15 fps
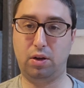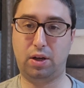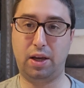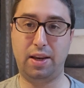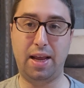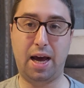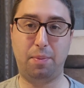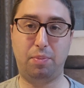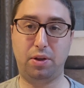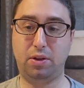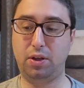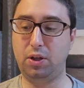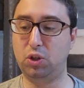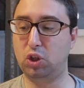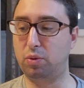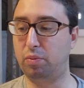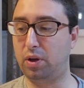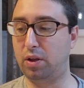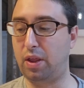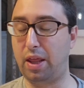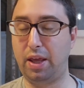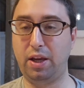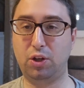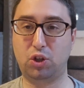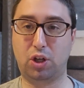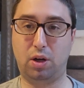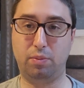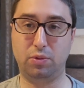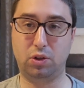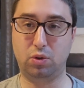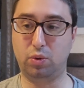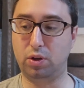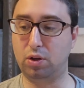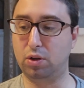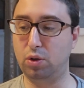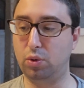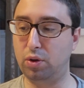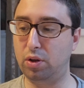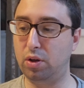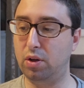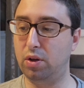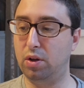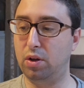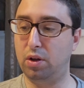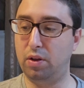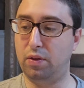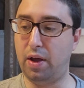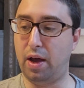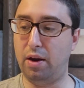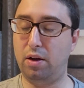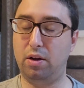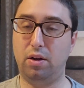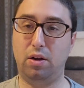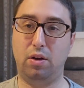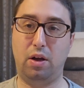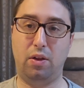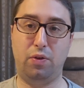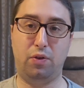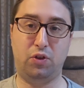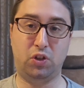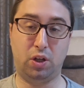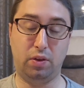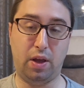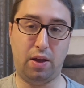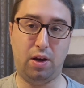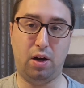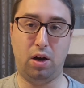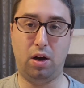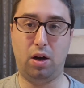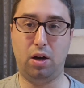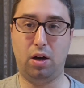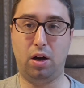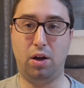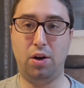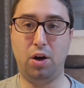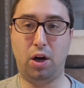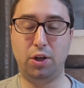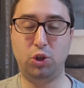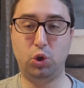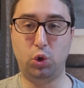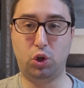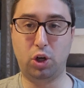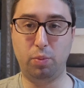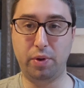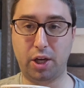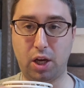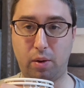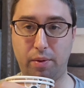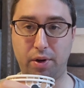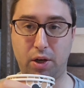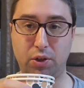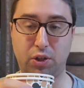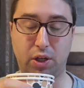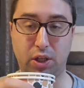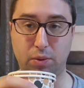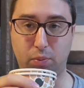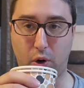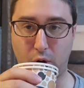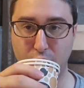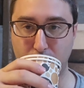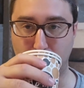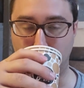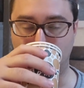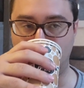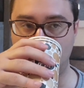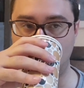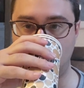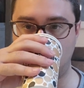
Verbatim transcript: cannot be teaching me that Ish comes to include that that uh, a non-Jew could become a Nazir, at least partially,